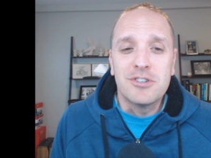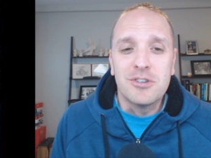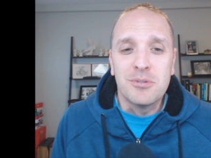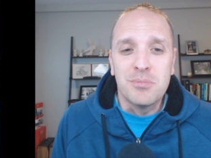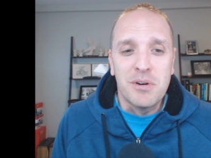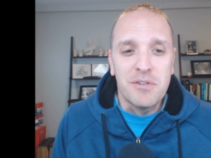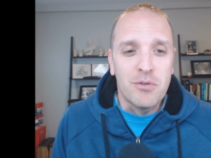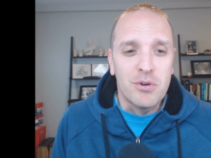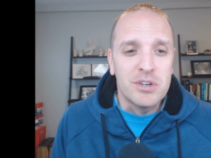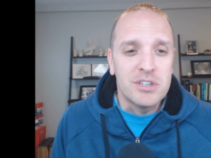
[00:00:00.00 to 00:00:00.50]
So
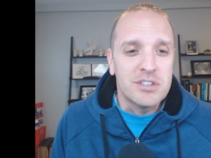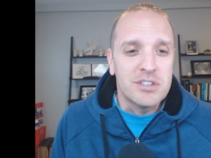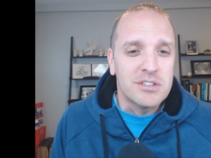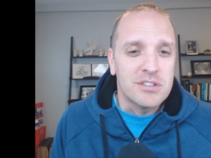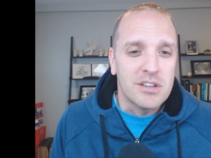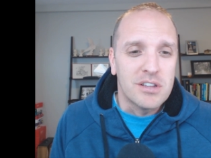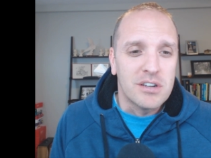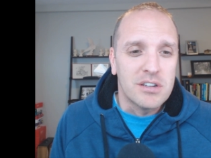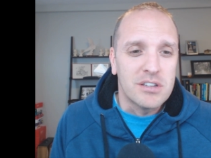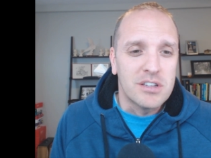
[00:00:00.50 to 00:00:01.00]
my voice is
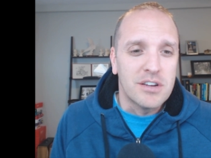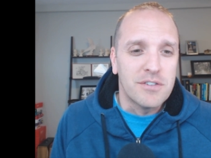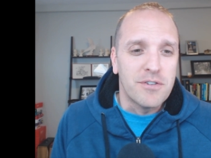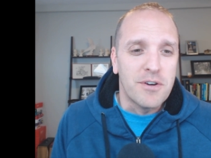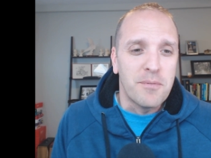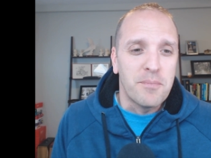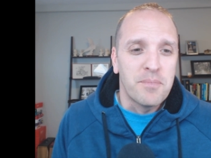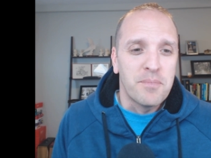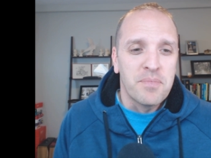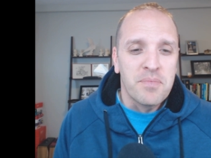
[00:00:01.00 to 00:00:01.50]
a little
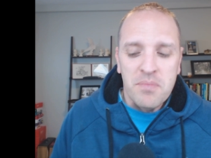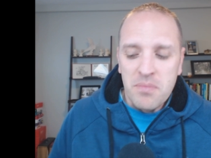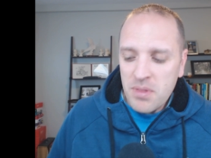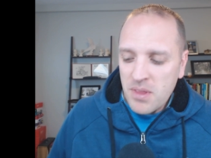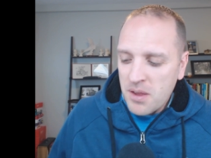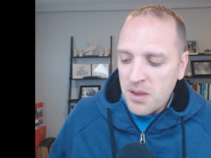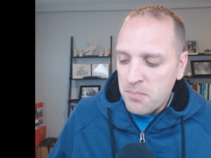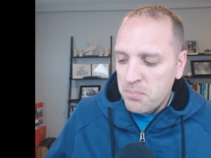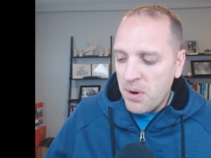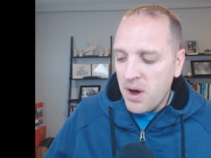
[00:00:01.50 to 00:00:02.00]
different.
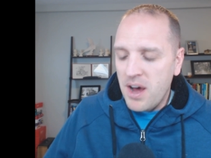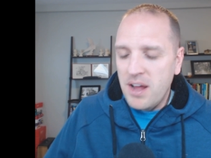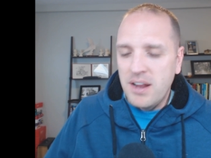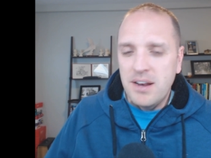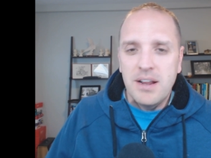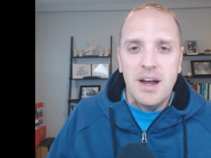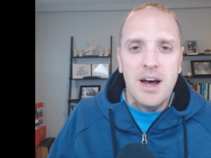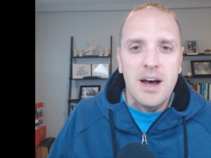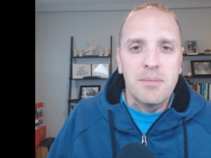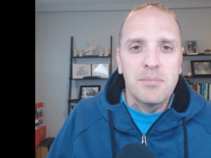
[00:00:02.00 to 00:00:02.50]

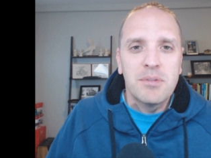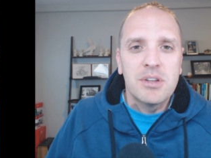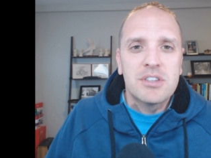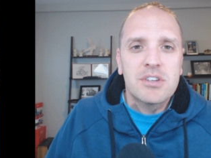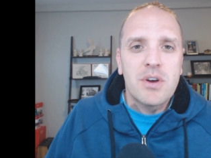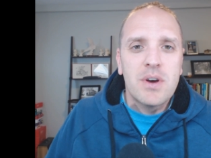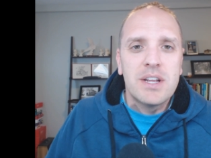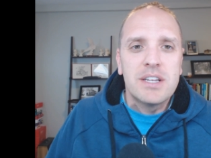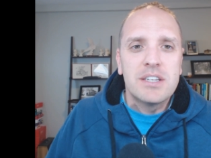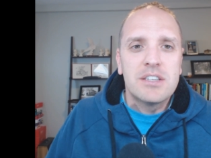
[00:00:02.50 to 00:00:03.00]
But let's
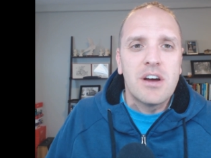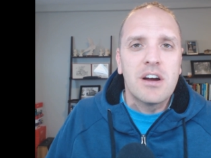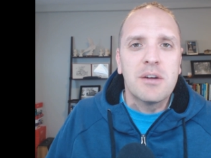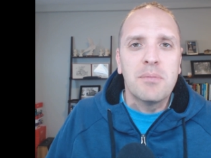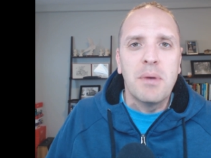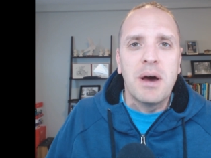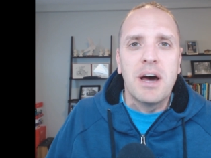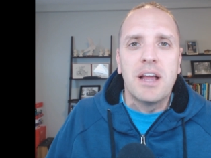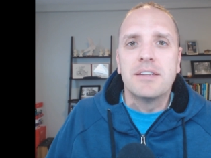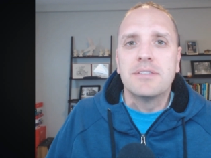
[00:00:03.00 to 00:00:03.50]
go ahead and talk
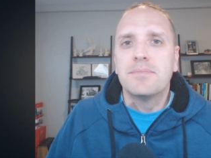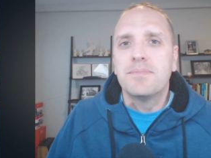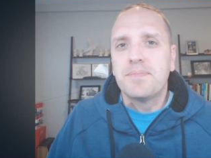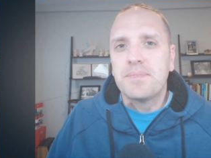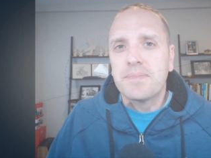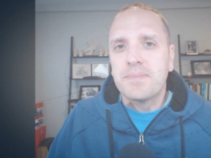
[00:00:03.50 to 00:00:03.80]
about it.